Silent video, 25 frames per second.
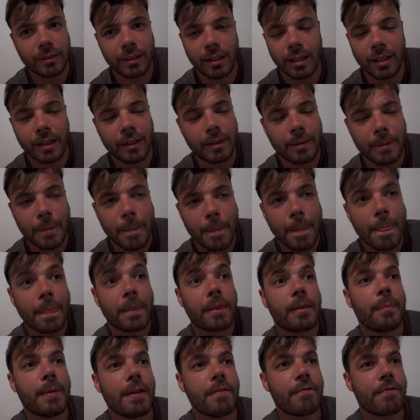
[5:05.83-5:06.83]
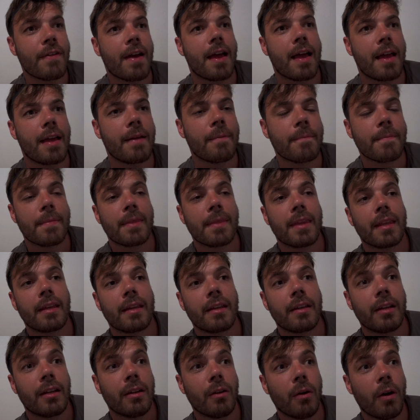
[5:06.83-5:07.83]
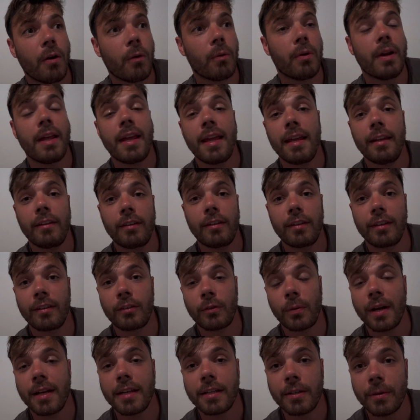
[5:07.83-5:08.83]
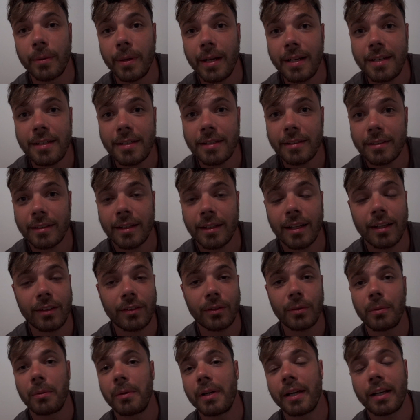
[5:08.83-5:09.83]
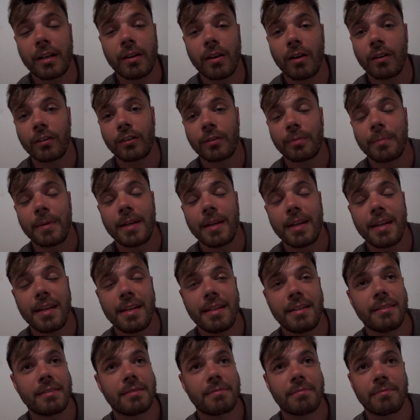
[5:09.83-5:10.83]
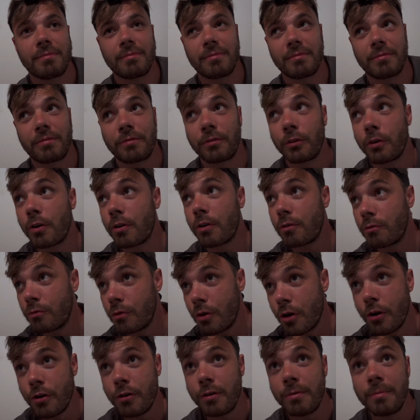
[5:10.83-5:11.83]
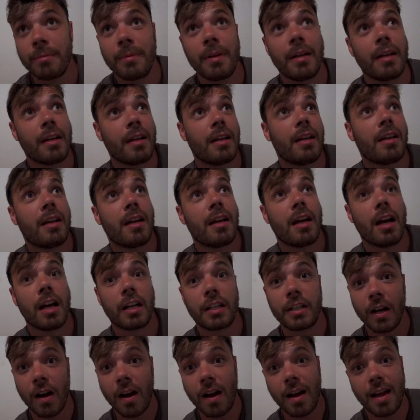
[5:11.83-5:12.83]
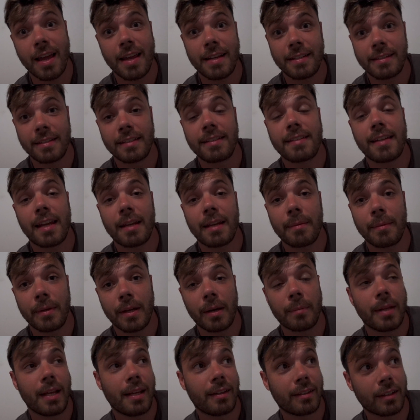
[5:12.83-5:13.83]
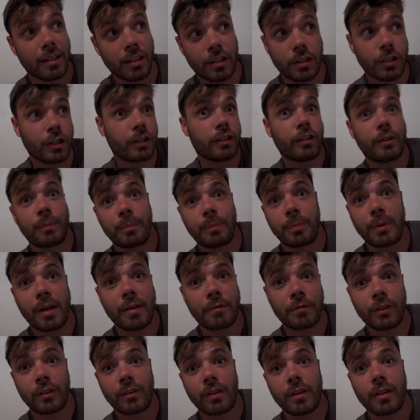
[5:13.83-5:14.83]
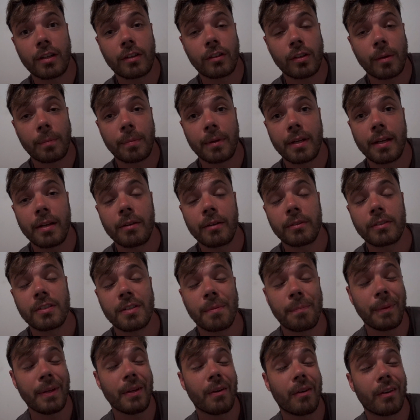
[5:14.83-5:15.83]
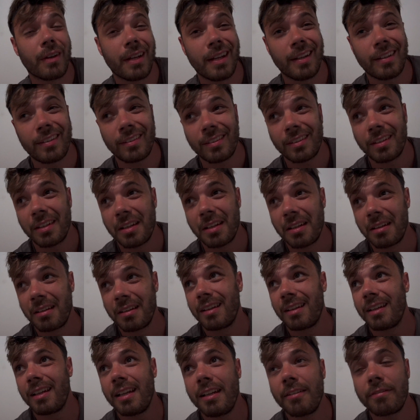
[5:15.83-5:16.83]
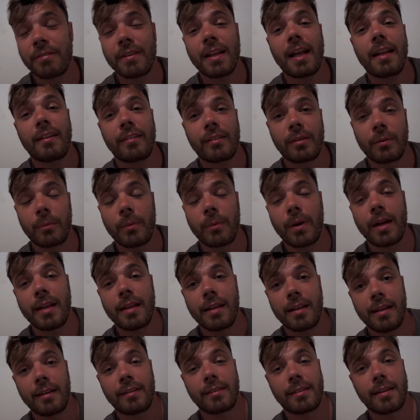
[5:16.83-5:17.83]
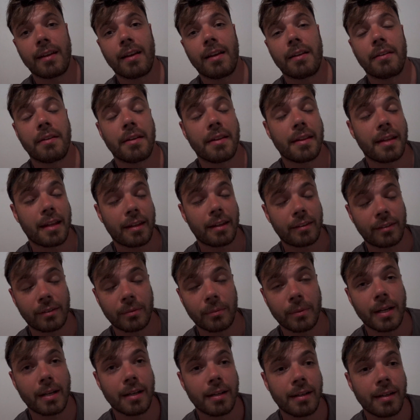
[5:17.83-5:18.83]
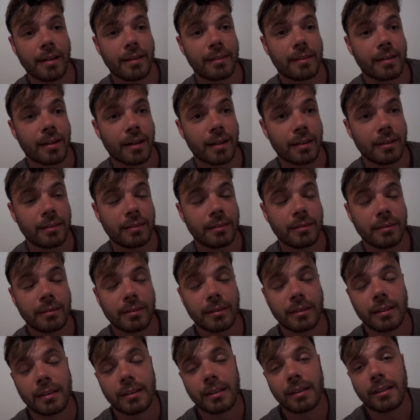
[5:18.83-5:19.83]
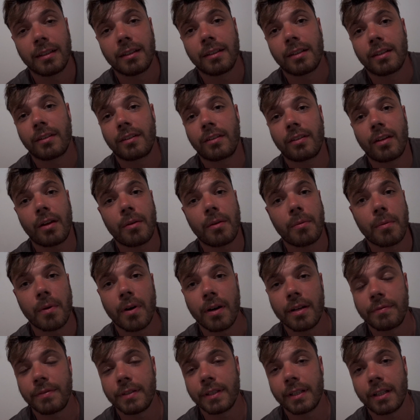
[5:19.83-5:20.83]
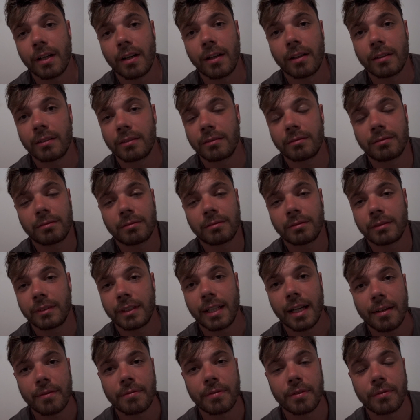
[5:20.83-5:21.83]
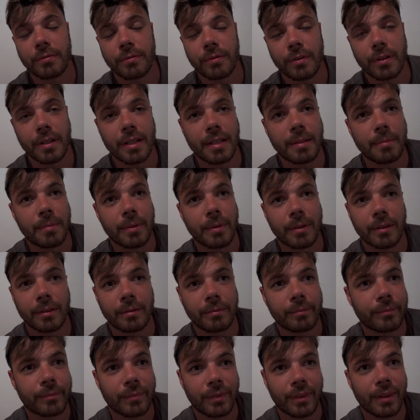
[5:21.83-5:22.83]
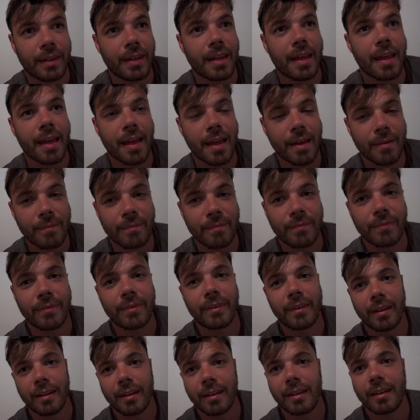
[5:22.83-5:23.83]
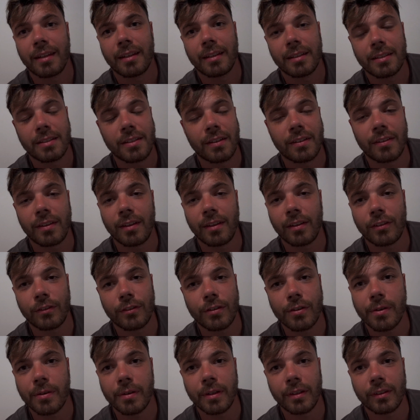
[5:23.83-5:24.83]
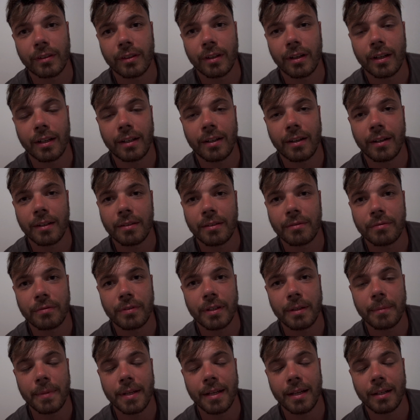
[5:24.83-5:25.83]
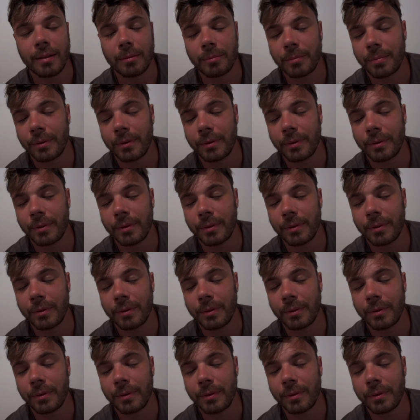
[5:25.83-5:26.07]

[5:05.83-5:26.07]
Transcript: Like, to be fair, all it is 20 quid. That's all it costs me for a room, a guy to take me up there. He's going to cook us breakfast on the top of the hill. To be honest, if that's the way that it's done, then that's the way that it's done. So what if you can't get it for free? But yeah, just this tourist guy kind of freaked me out.